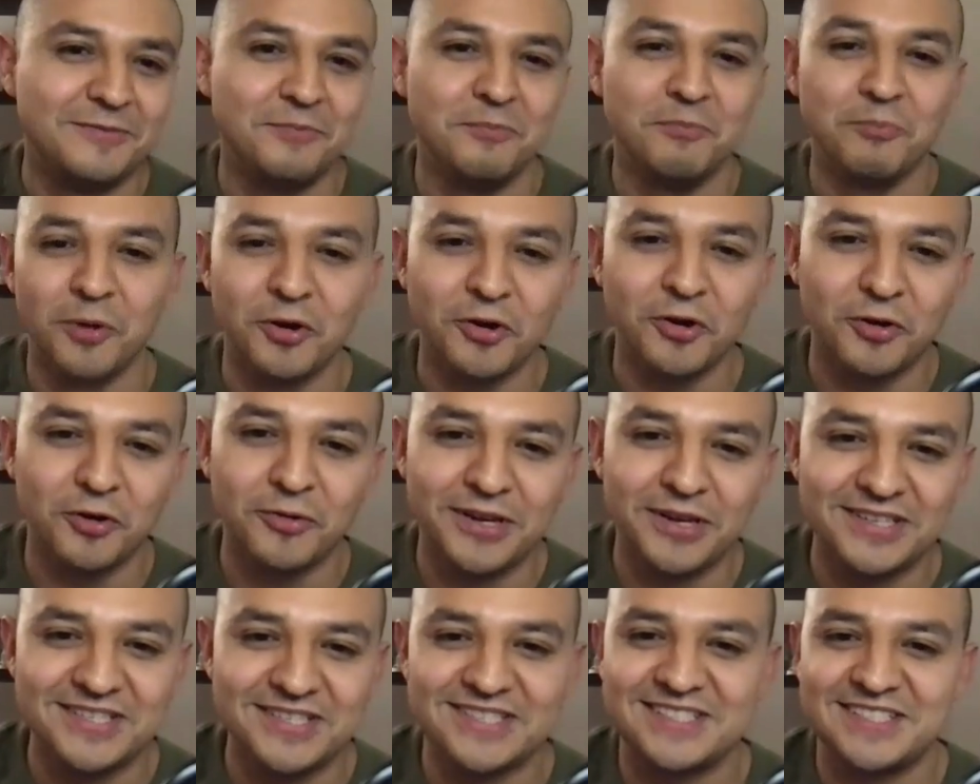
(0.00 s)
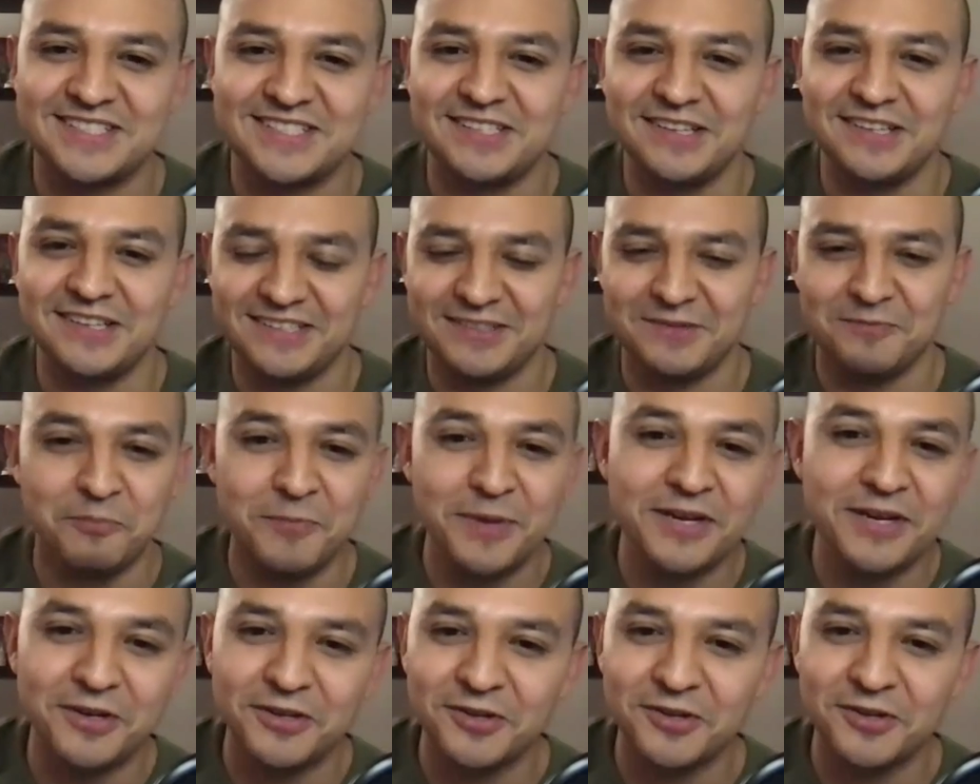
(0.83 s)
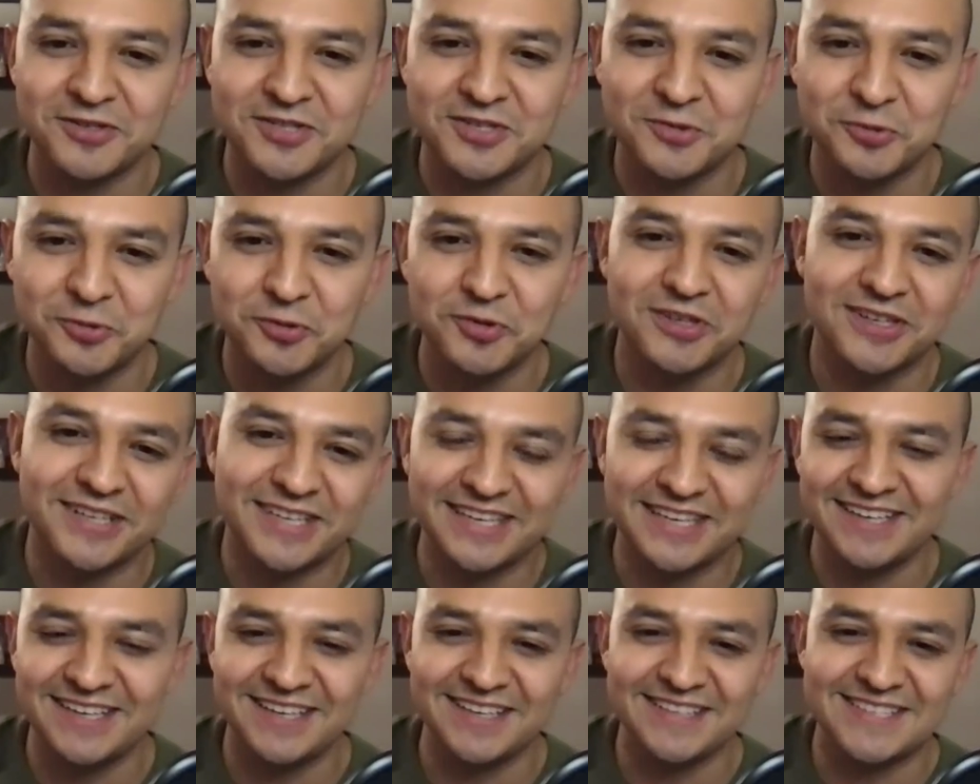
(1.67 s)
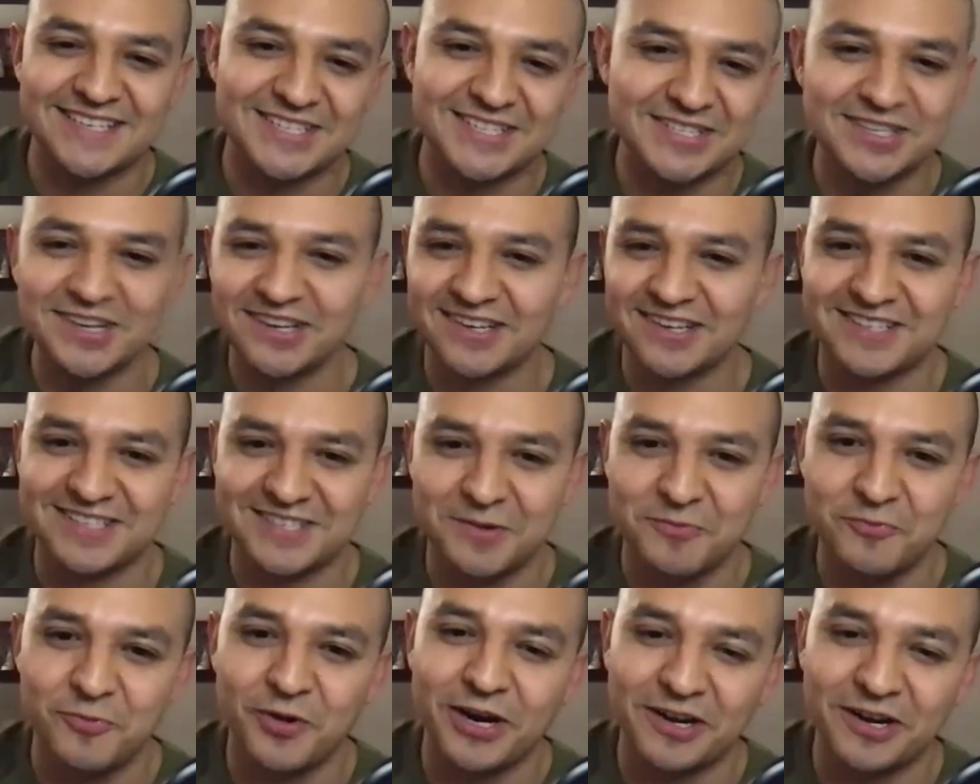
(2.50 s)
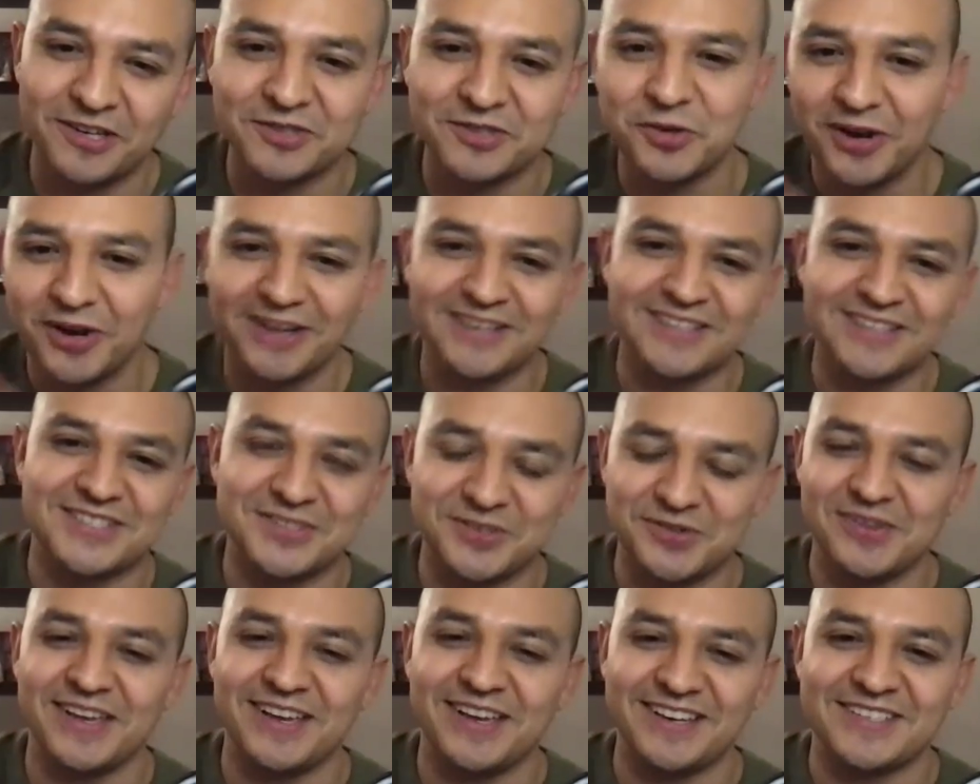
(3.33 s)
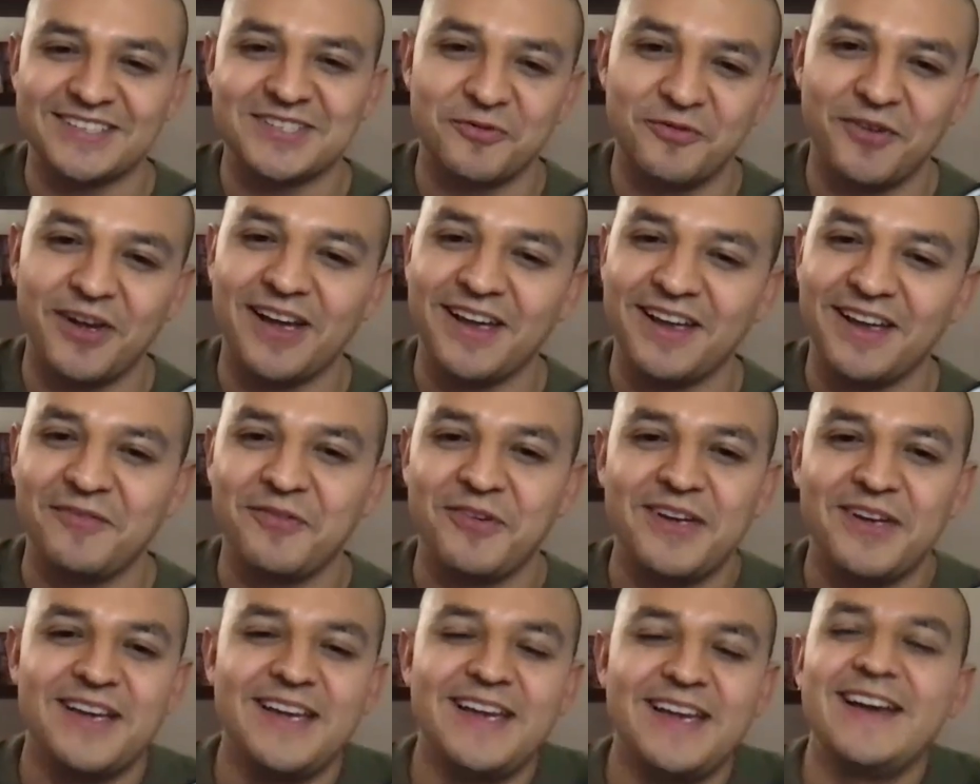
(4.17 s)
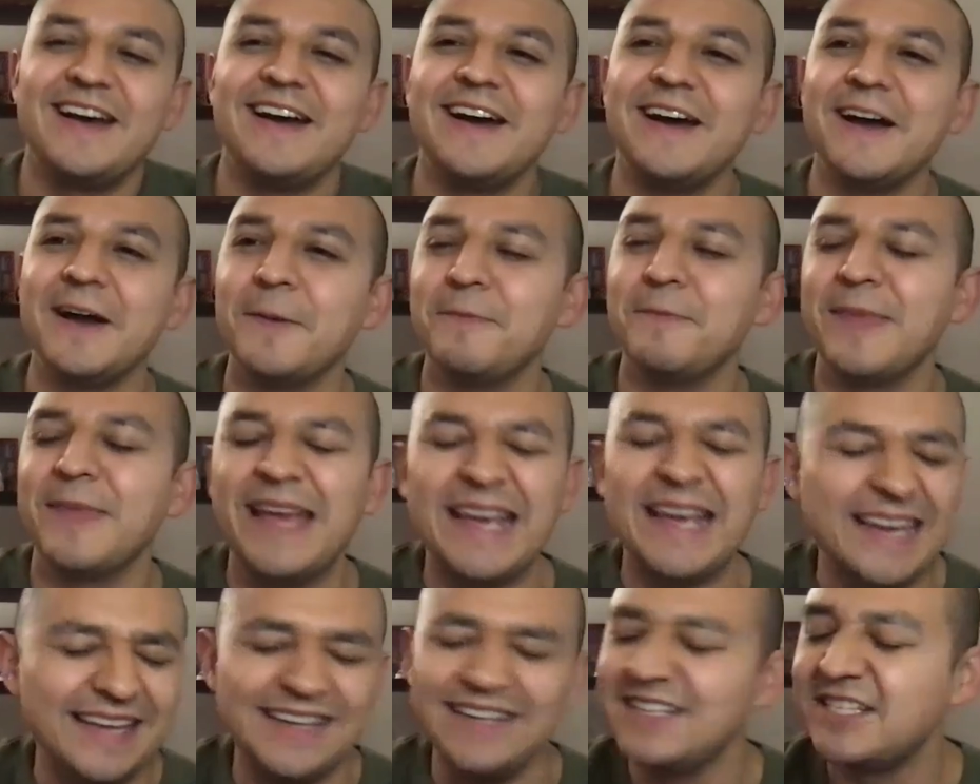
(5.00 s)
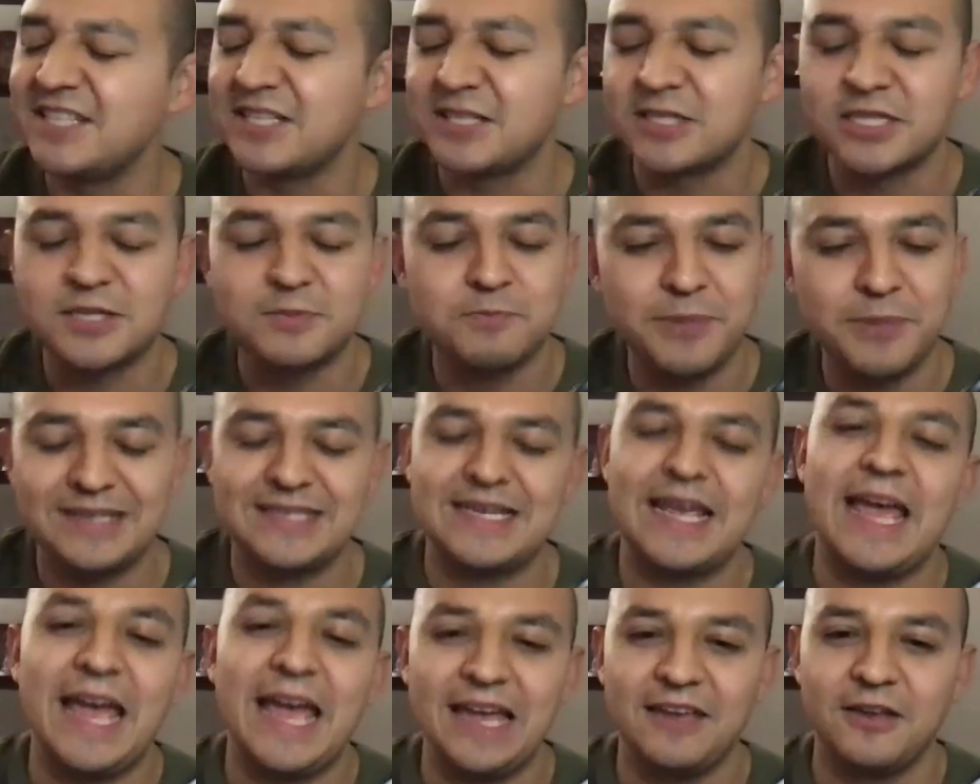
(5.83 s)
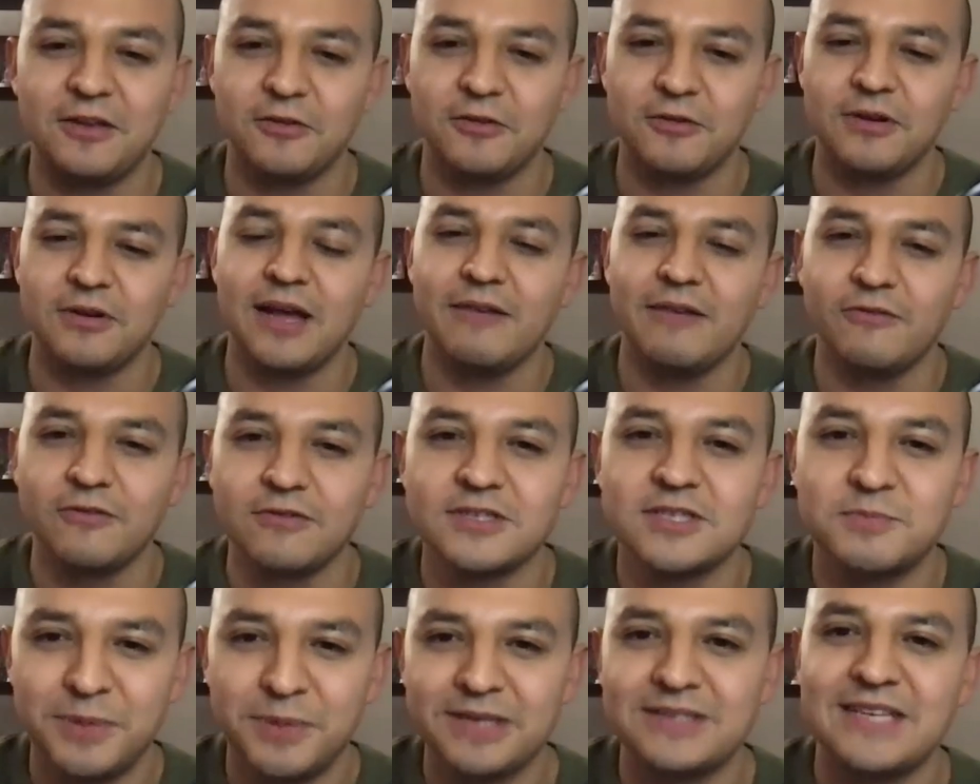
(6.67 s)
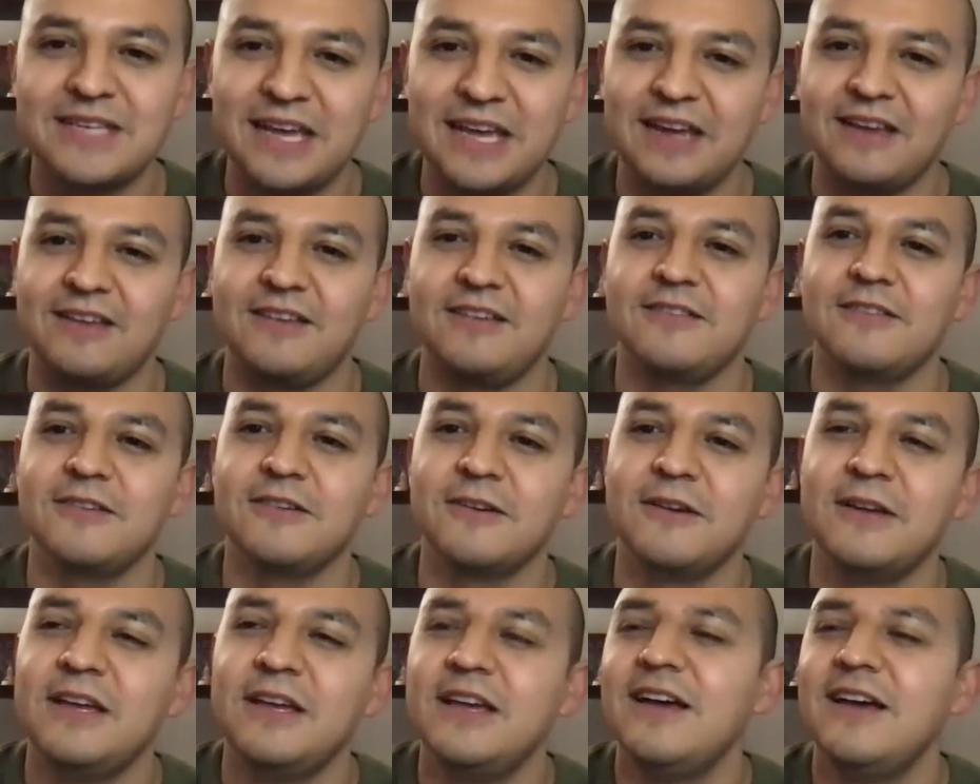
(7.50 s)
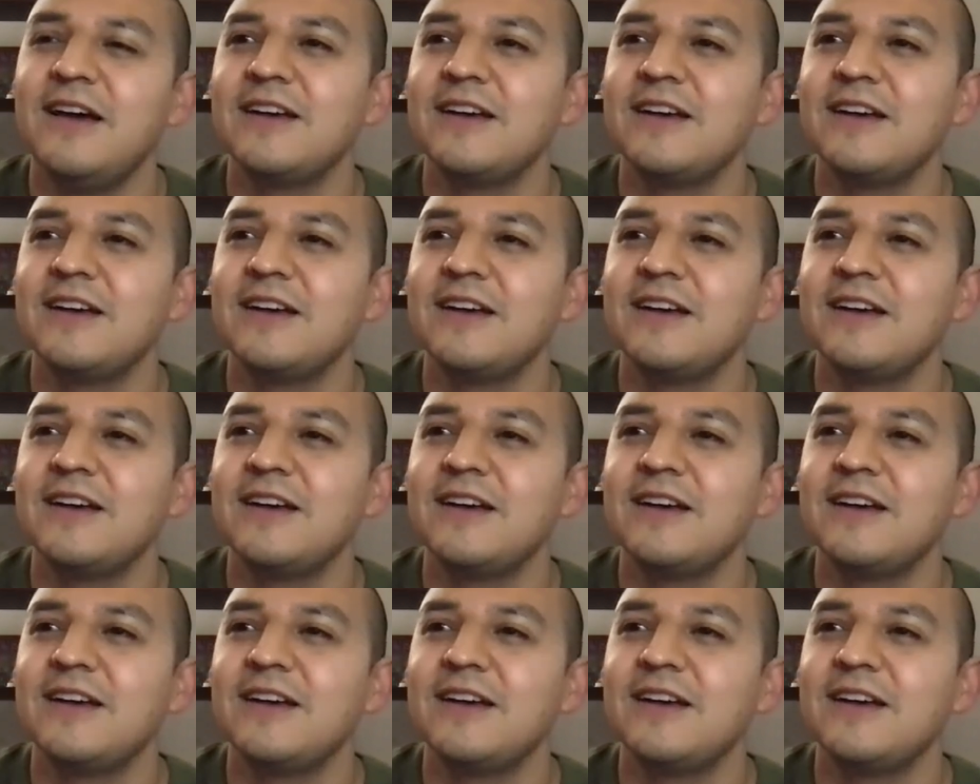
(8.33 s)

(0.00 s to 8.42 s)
murderous middle school kids stuck somewhere trying to like survive, um, and and it's a spectacular novel, spectacular.